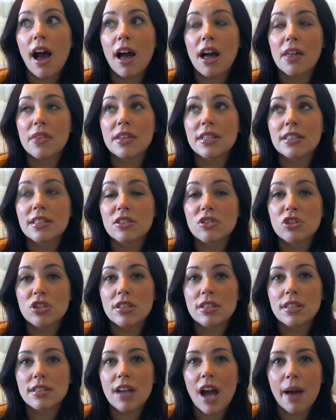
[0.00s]
This is
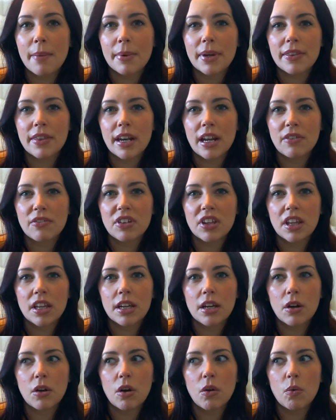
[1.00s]
just a topic that I feel
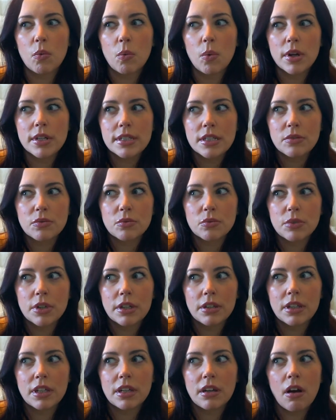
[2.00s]
like wasn't
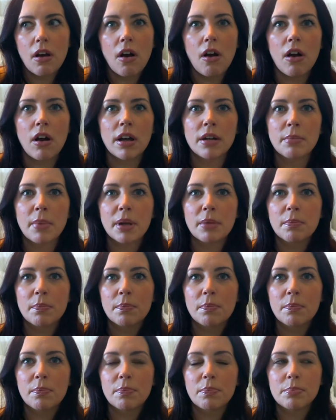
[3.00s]
really on my
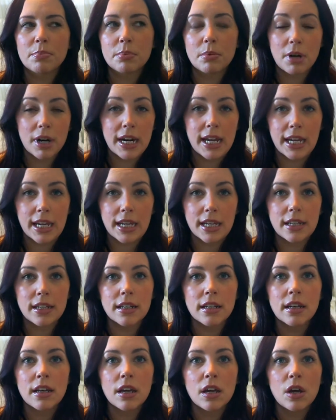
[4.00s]

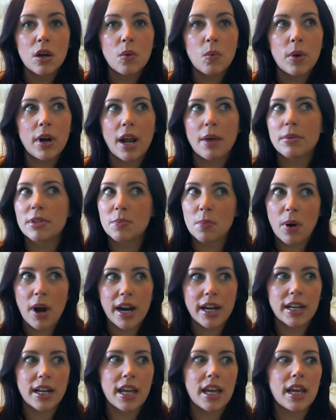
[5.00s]
brain when I was
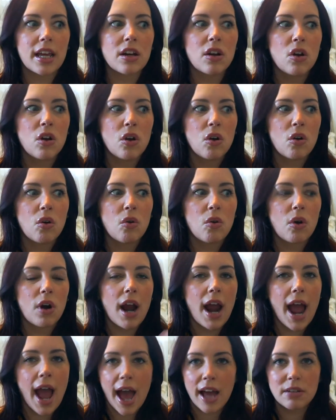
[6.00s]
pregnant or
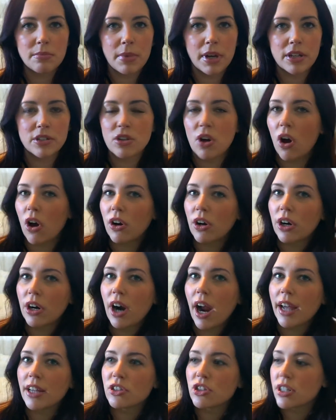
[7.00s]
had my daughter.
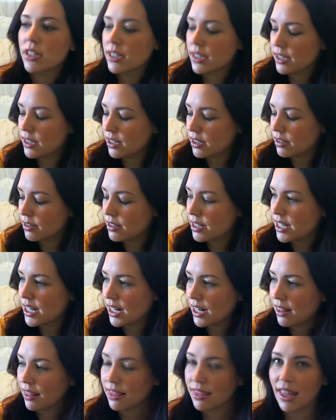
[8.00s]
I just
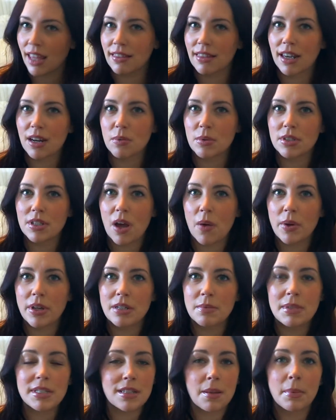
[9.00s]
didn't think that it was going
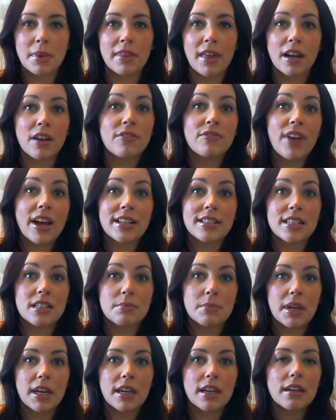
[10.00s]
to be something that affected
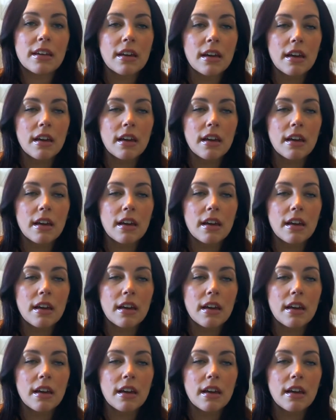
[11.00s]
me.